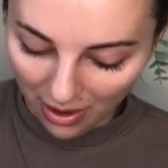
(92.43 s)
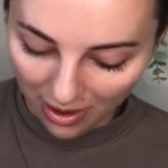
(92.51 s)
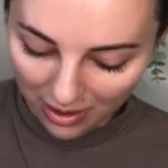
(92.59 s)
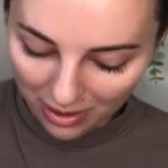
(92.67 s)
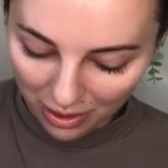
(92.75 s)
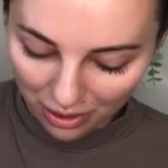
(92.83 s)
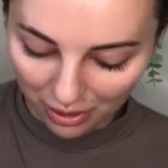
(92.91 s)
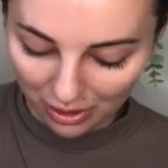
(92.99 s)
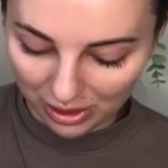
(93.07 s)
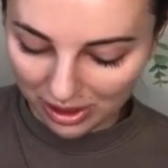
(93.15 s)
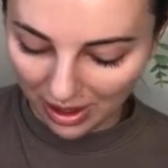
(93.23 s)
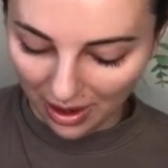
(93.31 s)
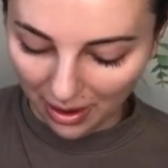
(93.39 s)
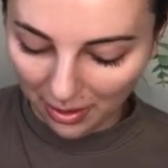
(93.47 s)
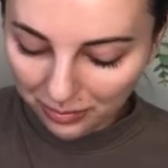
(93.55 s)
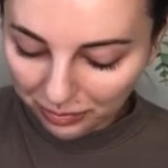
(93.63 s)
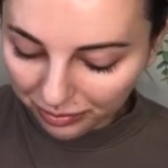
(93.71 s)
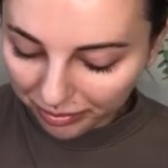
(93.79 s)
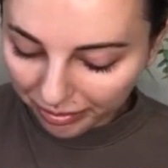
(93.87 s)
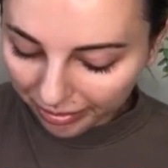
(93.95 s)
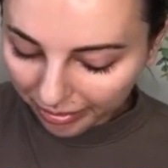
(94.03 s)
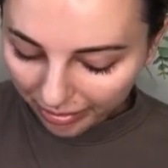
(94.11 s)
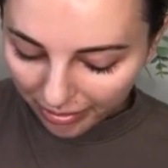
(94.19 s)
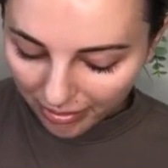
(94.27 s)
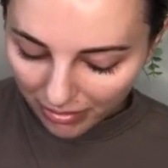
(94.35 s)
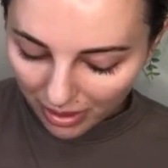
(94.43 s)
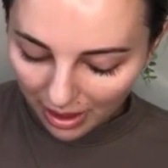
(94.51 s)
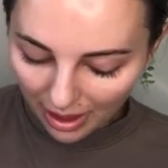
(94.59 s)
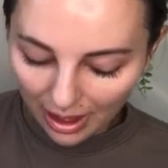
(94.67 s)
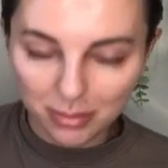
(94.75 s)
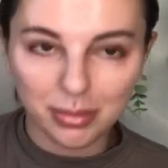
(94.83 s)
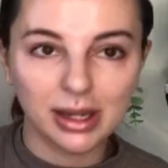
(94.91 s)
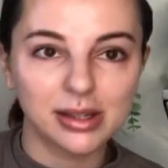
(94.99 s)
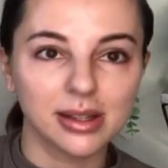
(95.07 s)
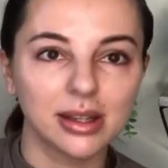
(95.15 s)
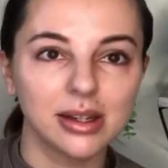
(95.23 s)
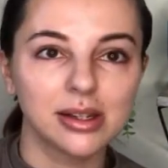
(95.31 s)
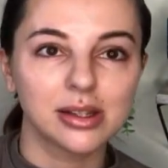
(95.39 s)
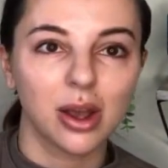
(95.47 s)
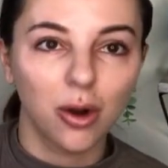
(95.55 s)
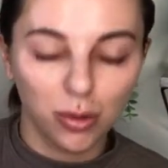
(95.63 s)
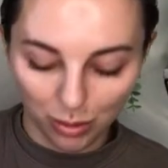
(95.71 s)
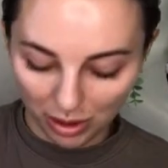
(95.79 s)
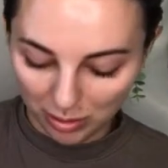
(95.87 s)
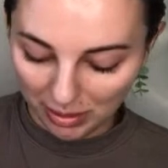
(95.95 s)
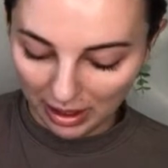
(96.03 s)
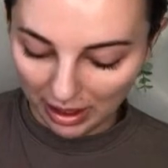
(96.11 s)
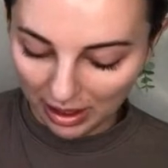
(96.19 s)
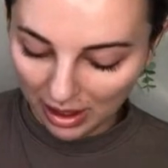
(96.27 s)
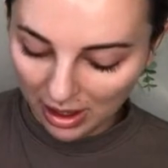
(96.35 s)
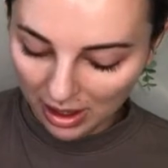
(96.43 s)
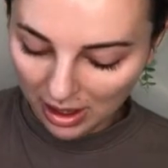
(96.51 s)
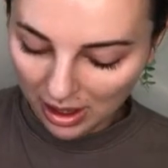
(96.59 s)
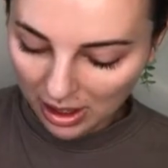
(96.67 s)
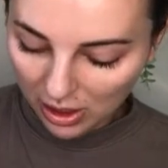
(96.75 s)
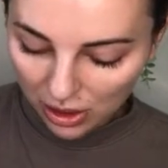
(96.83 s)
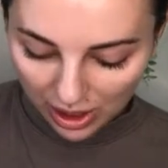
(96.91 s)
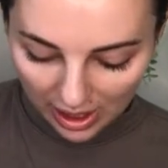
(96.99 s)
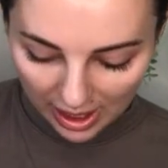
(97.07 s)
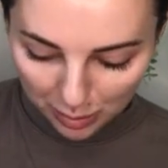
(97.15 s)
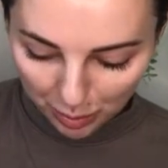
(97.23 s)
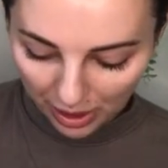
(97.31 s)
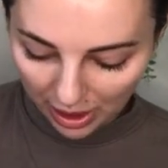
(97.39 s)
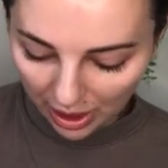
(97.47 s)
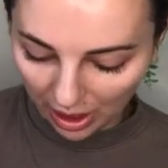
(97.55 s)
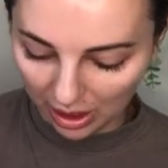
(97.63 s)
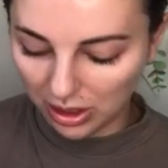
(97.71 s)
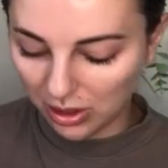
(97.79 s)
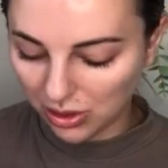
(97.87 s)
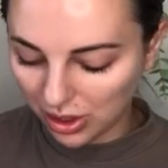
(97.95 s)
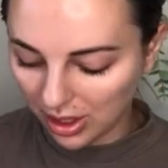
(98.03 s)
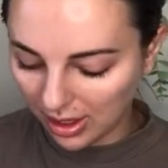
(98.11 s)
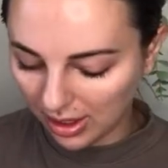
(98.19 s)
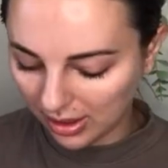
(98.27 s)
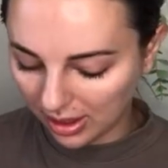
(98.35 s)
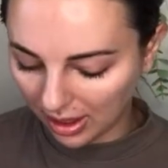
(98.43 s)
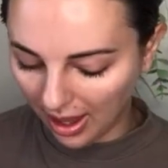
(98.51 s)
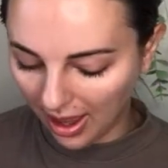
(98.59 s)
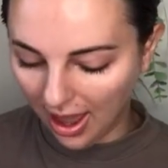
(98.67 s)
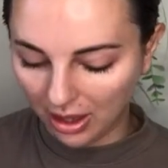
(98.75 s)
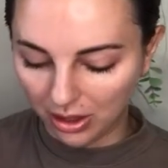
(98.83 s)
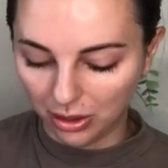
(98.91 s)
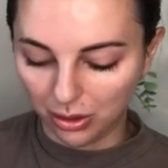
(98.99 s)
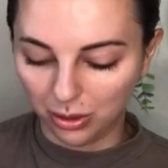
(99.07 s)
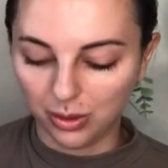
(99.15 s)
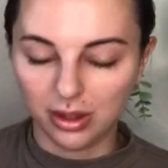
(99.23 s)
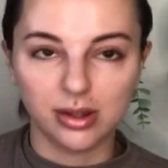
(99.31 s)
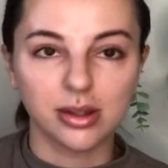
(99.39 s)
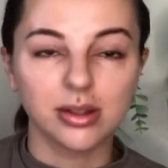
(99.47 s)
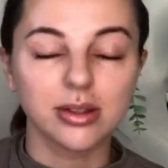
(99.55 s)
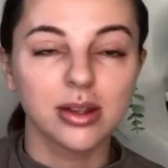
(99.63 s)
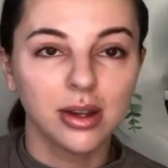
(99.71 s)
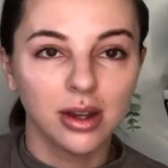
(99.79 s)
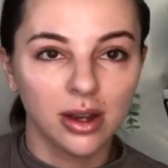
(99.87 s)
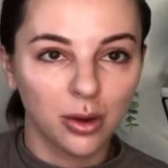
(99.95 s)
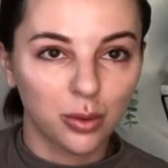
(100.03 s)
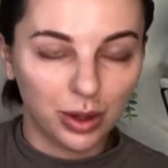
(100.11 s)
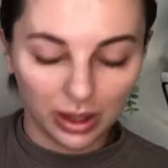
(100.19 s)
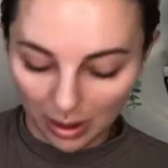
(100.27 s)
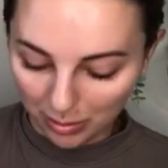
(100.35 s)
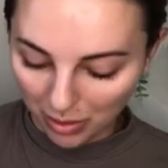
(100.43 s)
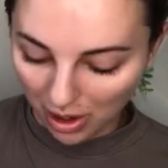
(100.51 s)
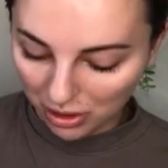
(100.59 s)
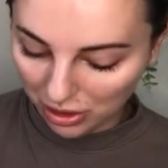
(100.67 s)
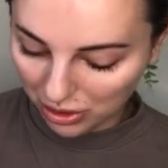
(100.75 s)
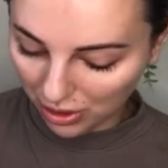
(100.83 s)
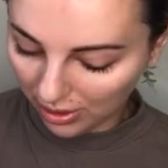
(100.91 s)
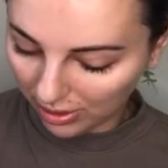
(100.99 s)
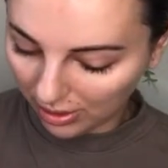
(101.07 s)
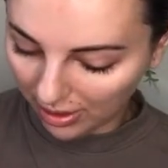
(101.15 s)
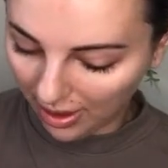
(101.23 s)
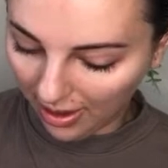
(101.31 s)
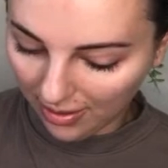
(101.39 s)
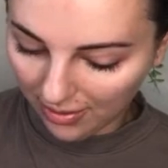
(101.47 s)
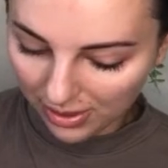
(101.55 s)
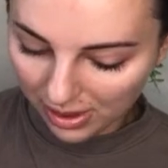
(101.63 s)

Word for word: on Thursday and my son is home with me. Usually he's pretty good. Usually it's the cat who is really obnoxious during the lives,